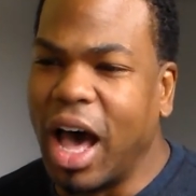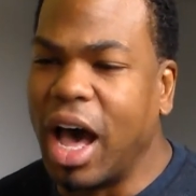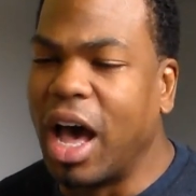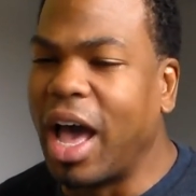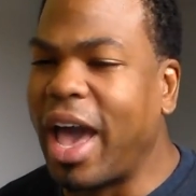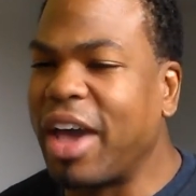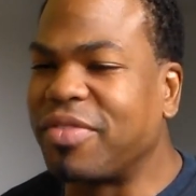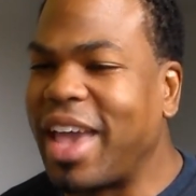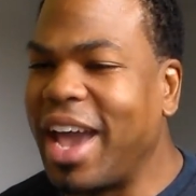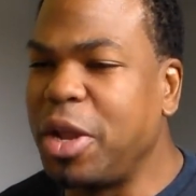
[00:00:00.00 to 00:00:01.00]
uh,
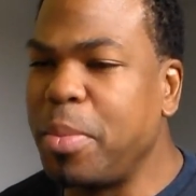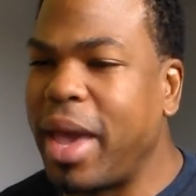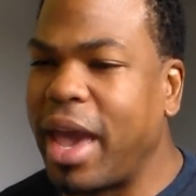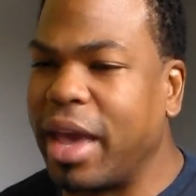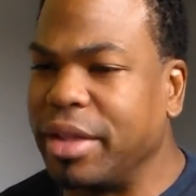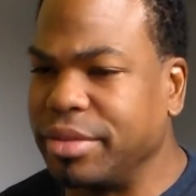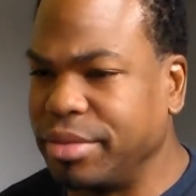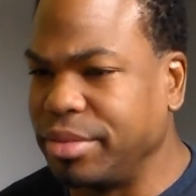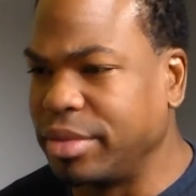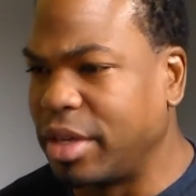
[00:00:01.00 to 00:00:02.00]
Afghani man,
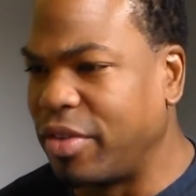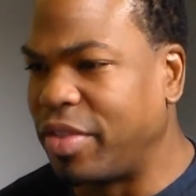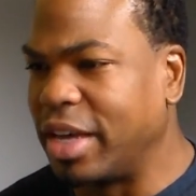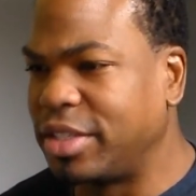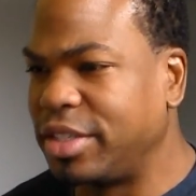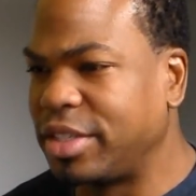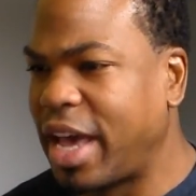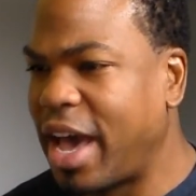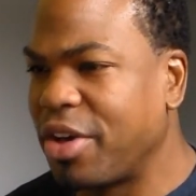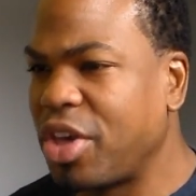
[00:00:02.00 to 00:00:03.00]
if that's is
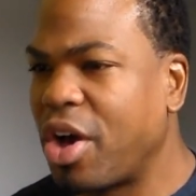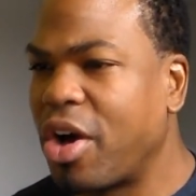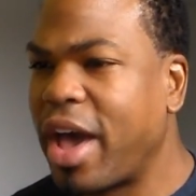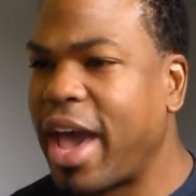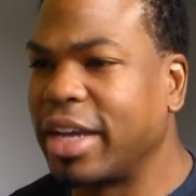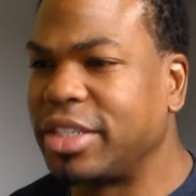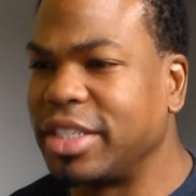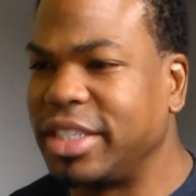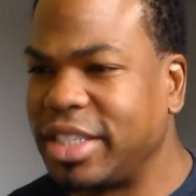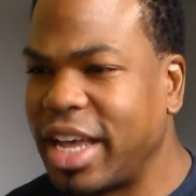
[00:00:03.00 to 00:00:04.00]
how y'all
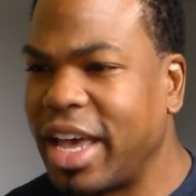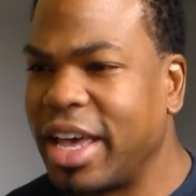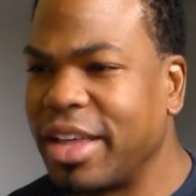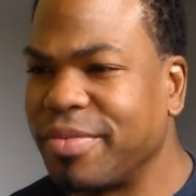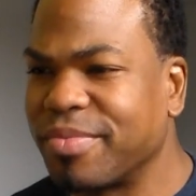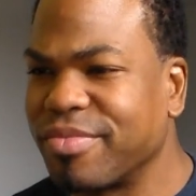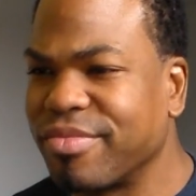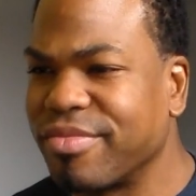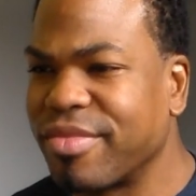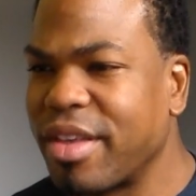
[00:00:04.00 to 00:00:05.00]
actually say
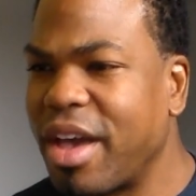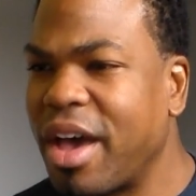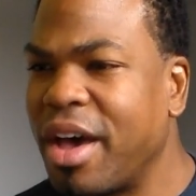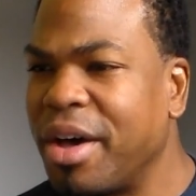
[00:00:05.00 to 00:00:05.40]
it.